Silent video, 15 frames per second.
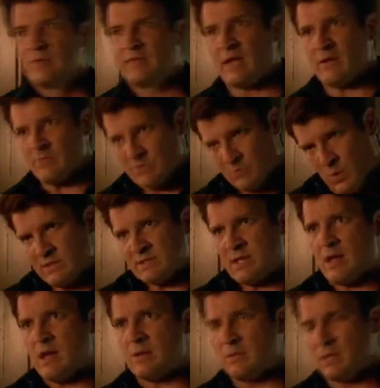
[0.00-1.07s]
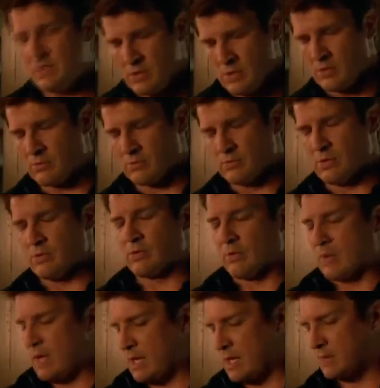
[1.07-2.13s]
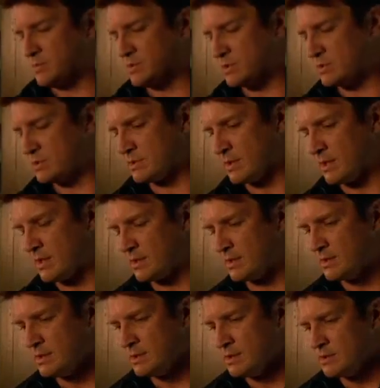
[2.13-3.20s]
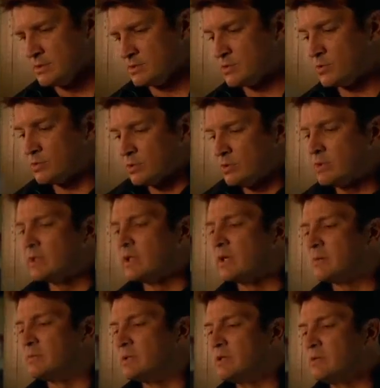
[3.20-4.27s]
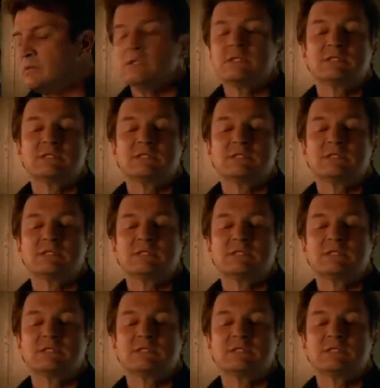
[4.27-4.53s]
That was one time, and no, no, no. I'm just uh, so good looking, I'm literally